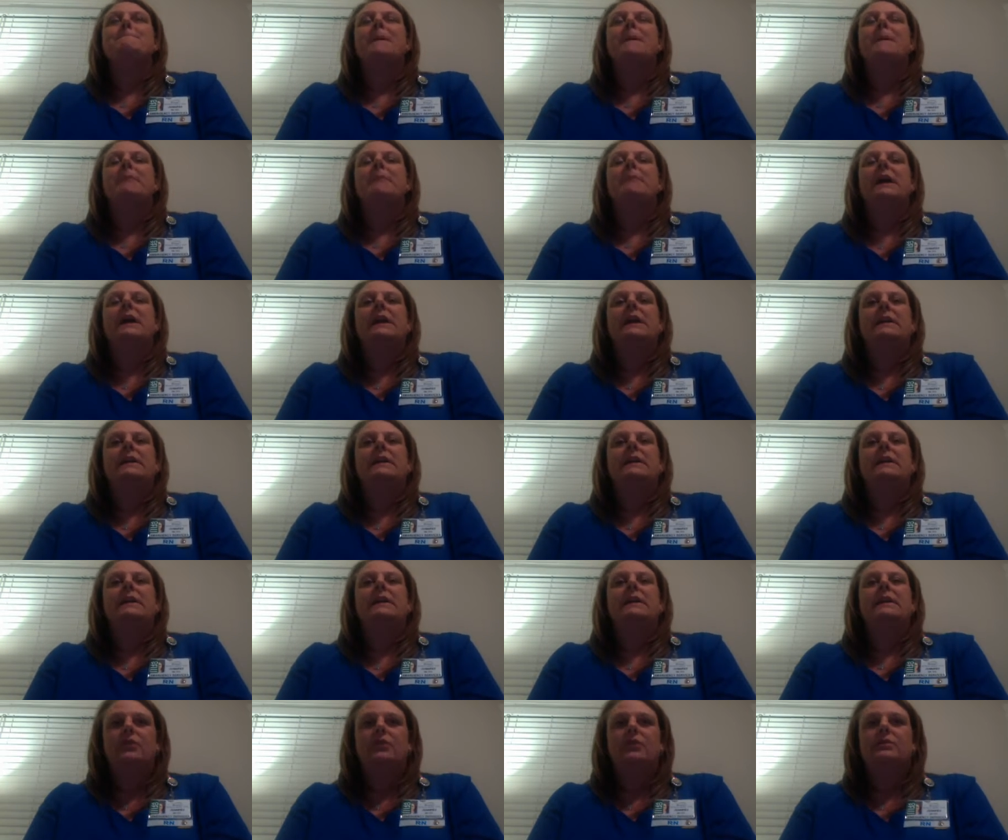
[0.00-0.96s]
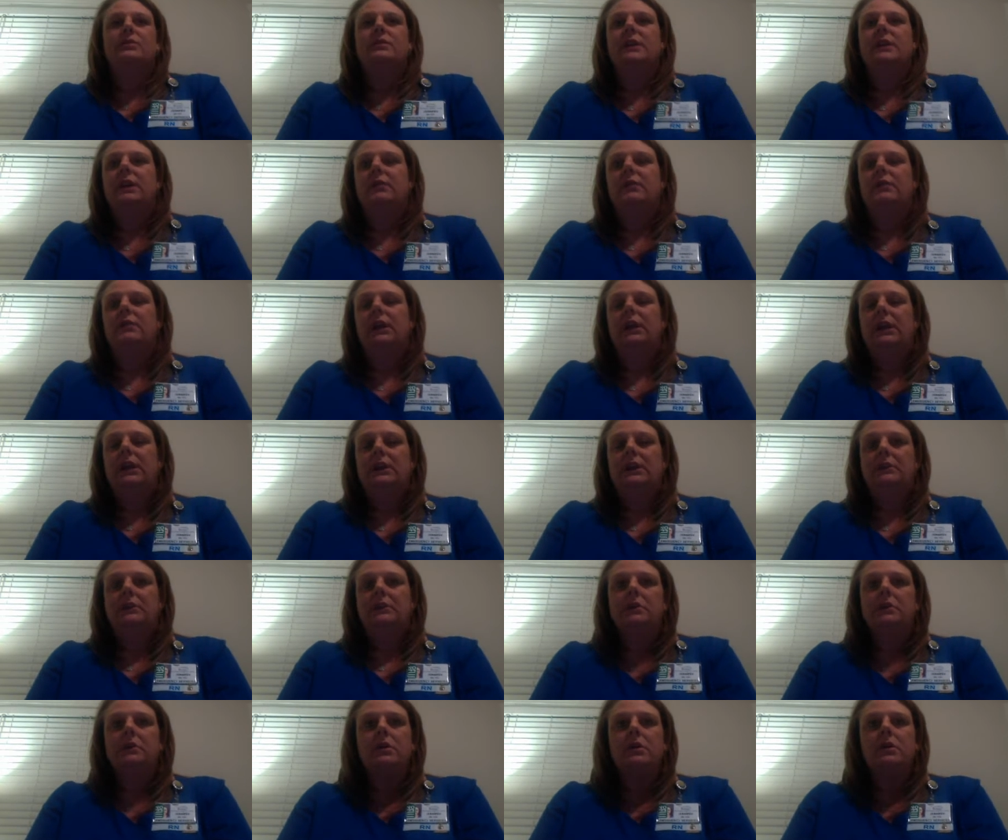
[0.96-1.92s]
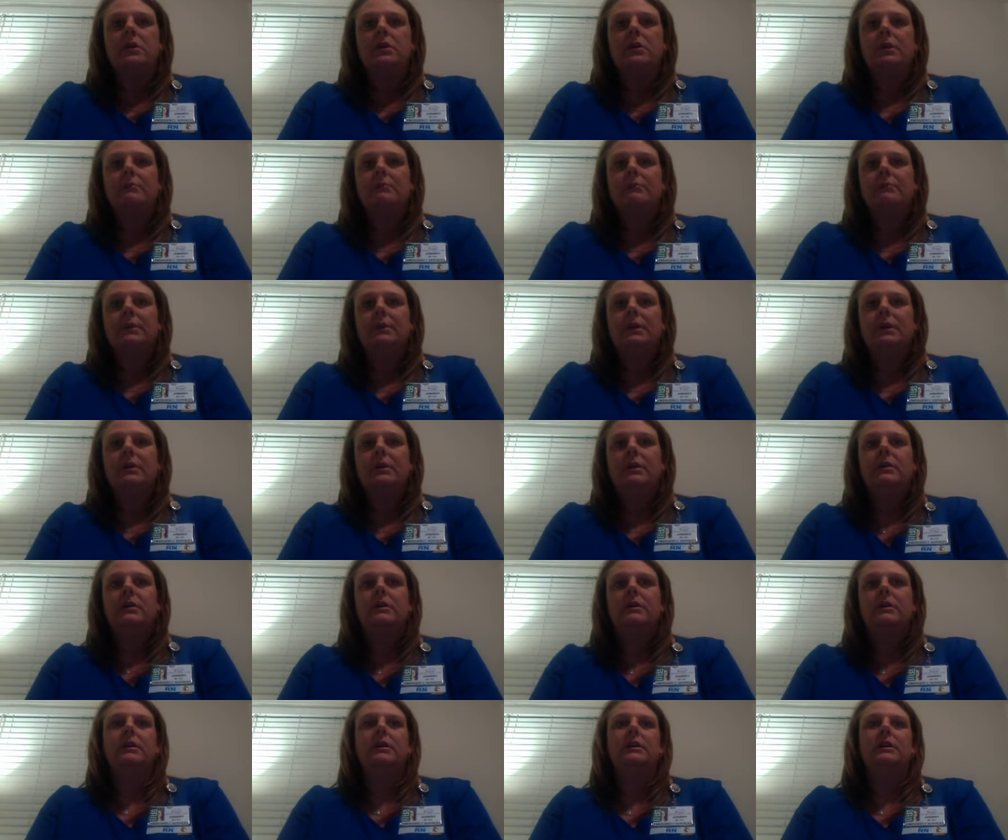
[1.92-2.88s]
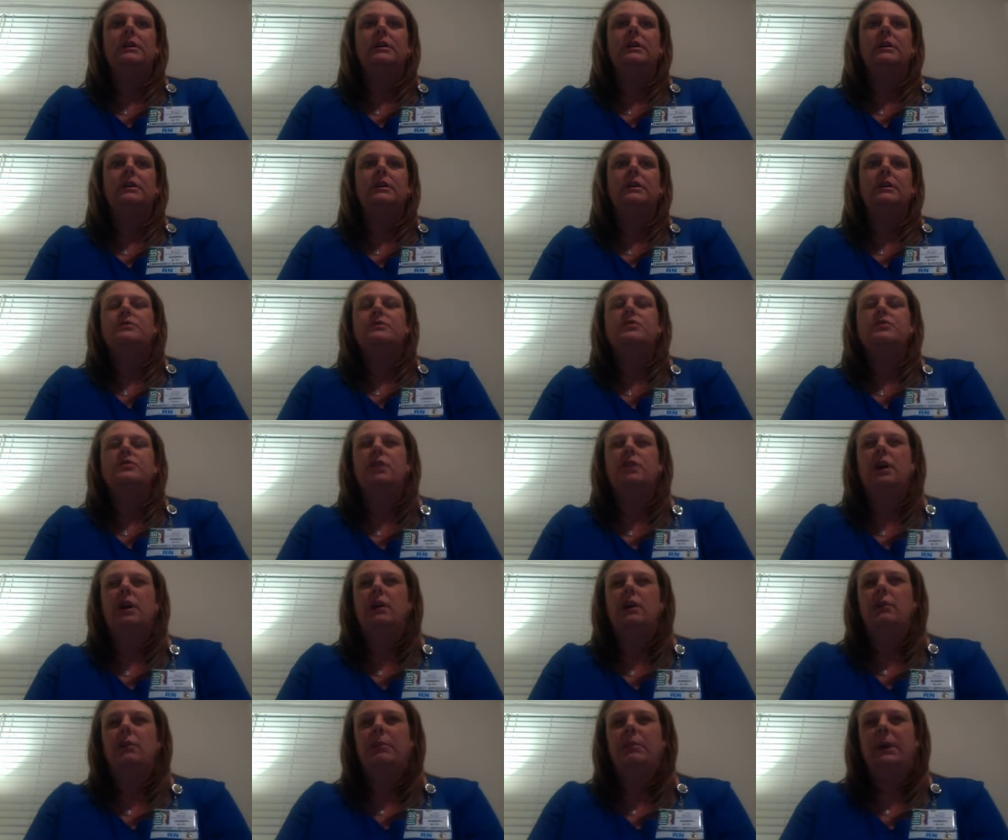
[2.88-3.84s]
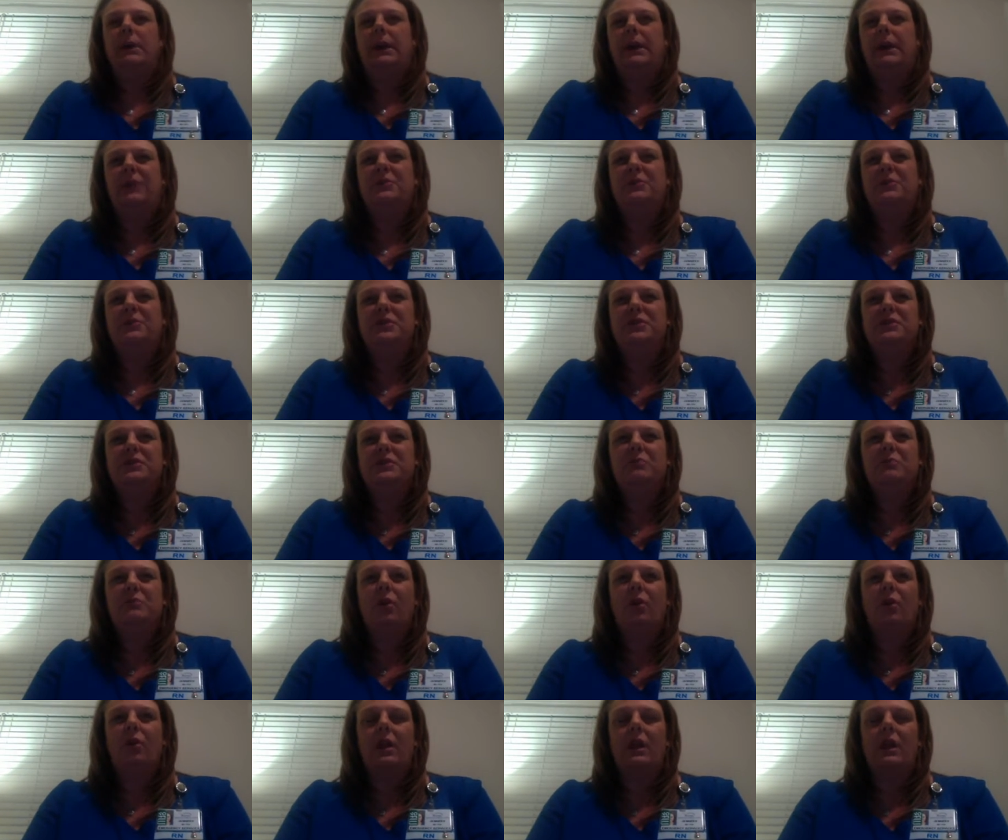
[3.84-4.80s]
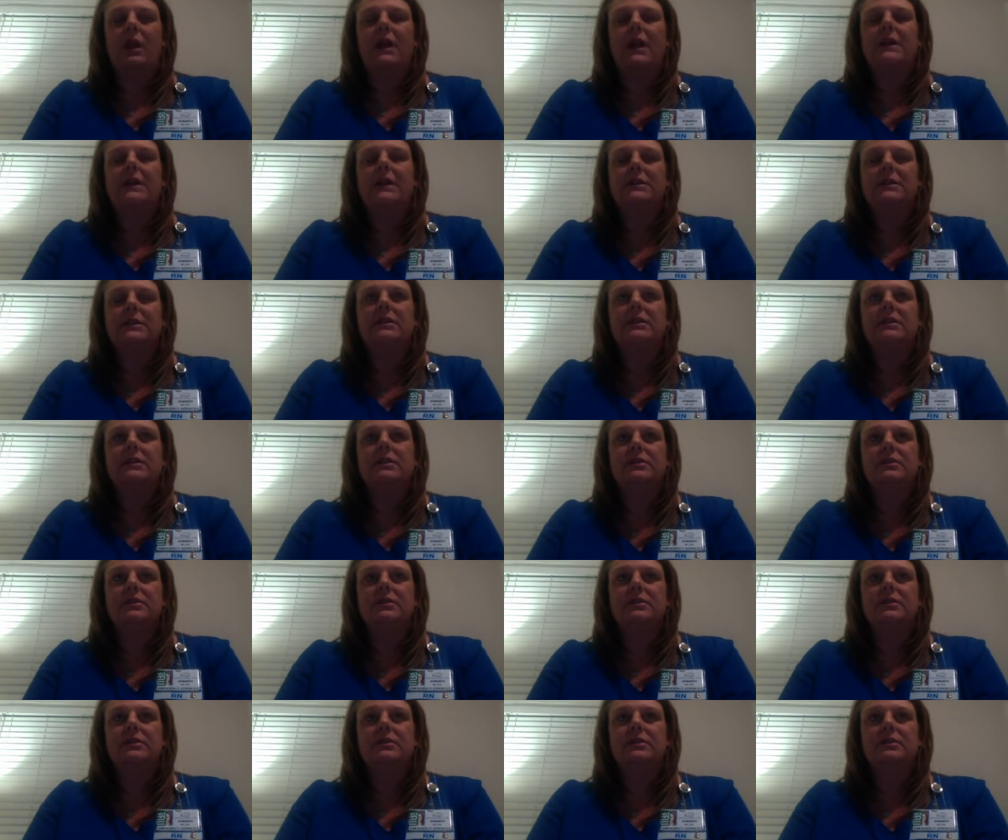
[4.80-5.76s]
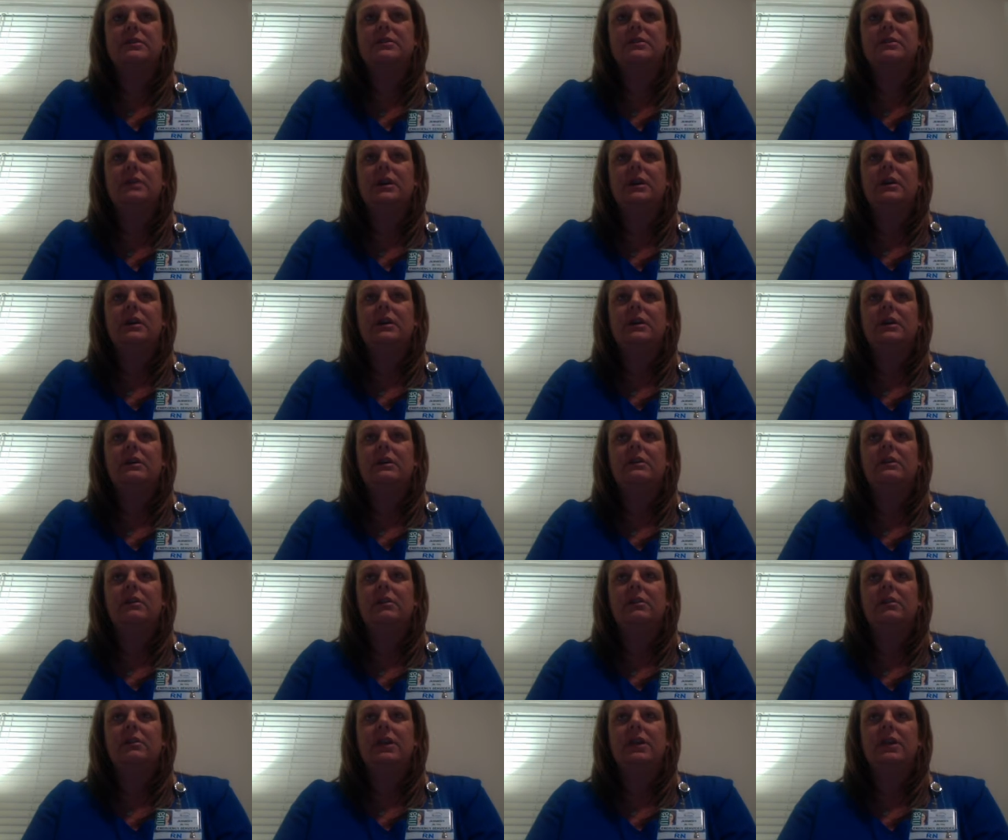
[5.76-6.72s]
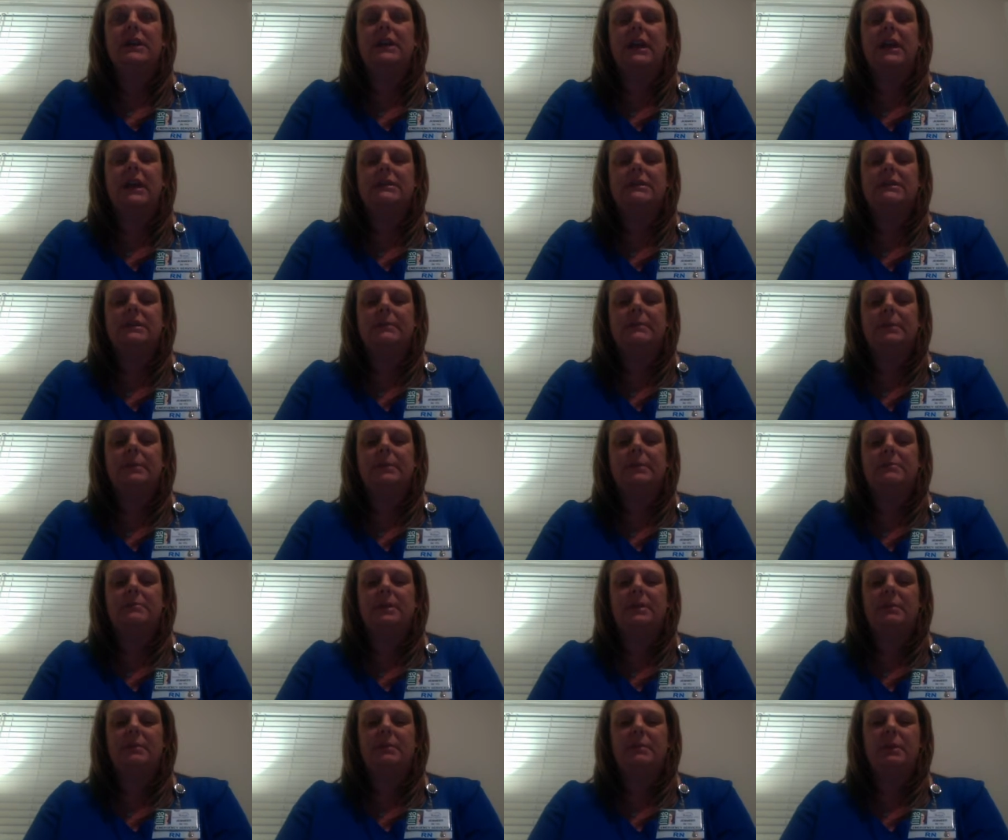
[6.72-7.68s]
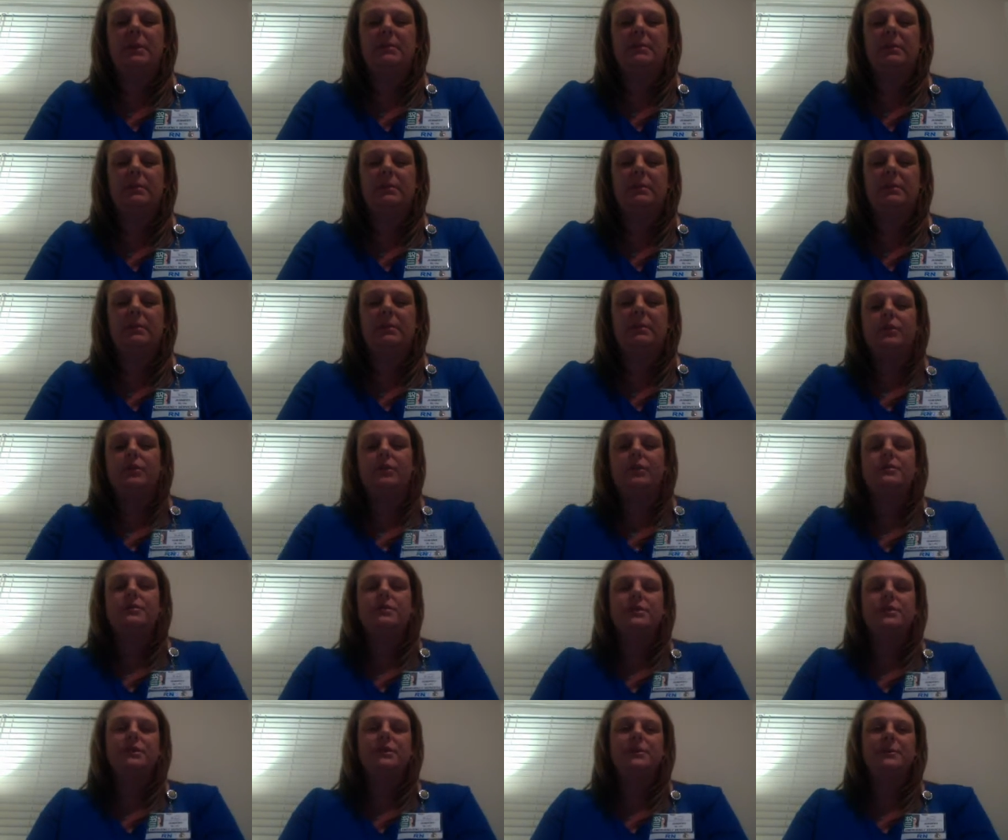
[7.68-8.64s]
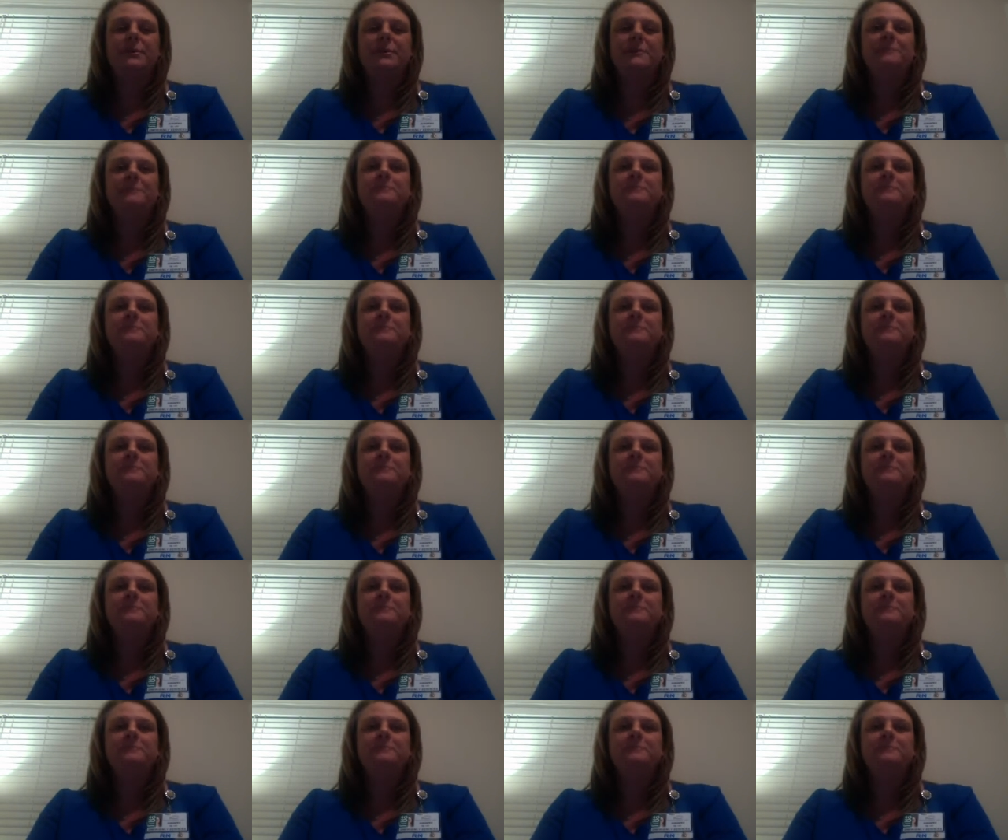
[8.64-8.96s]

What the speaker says: pain that goes down either arm, jaw pain, which is more classic to heart attack symptoms that people are used to,